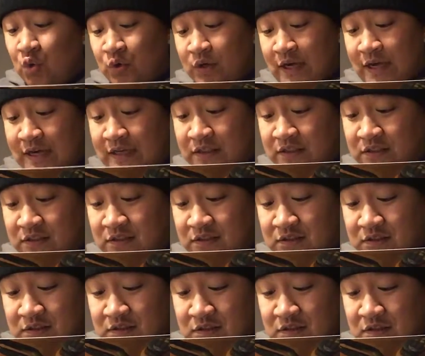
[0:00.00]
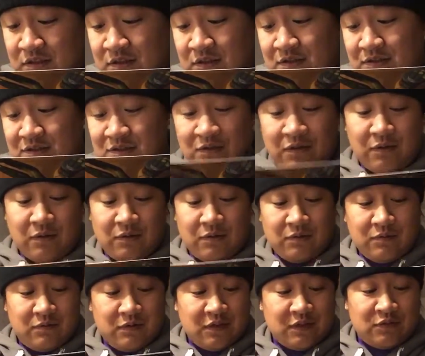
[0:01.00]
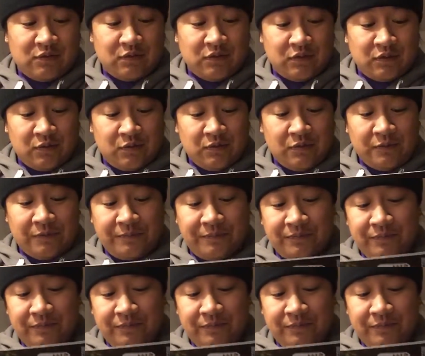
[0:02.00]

nice. So that's really cool.